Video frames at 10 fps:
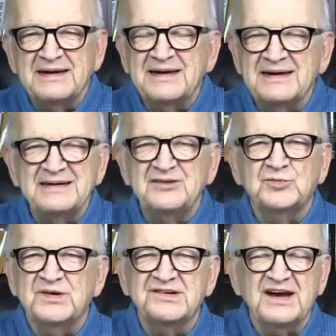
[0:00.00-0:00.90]
and
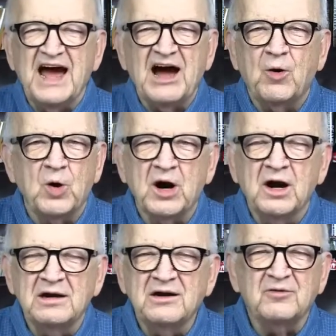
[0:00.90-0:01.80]
each one's an hour,
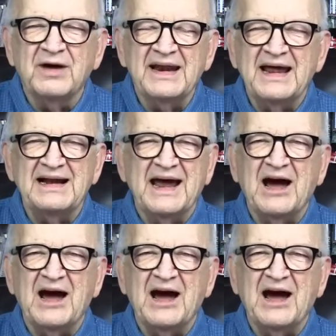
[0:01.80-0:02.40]
or right at an